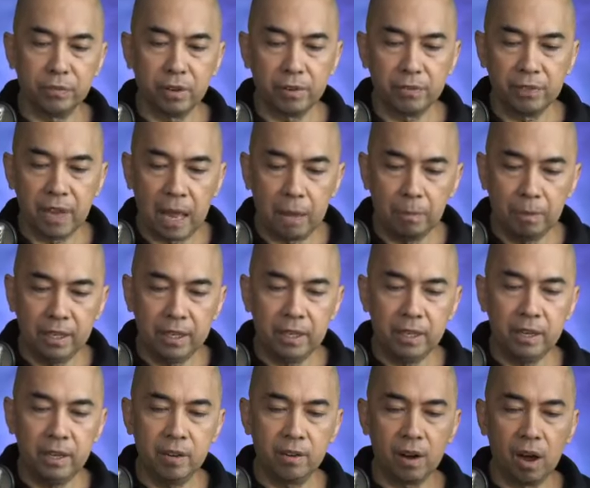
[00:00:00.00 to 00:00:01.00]
Family,
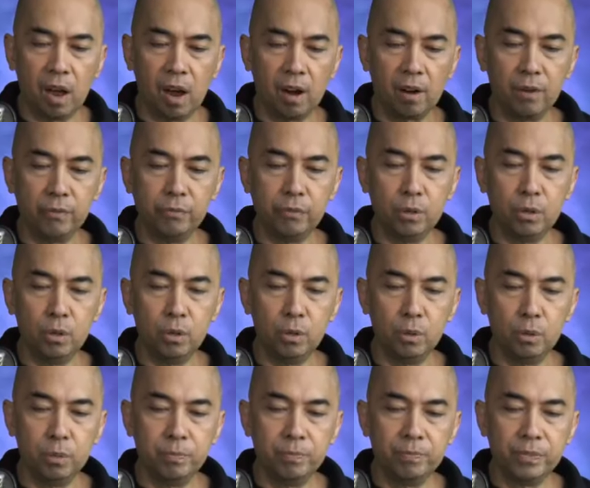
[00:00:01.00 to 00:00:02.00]
here are a
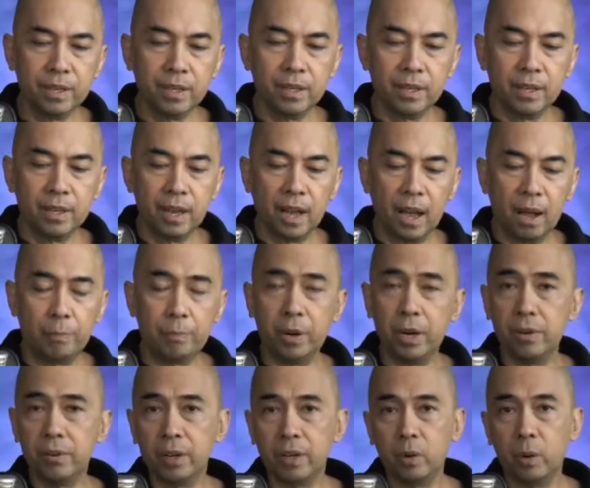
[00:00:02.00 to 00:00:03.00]
few
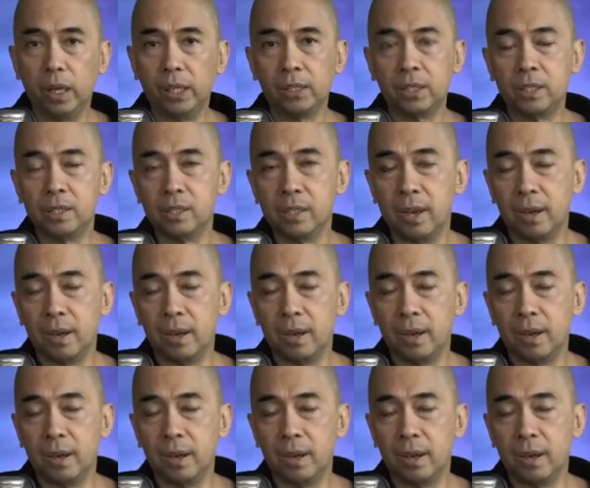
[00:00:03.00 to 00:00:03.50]
prayer requests.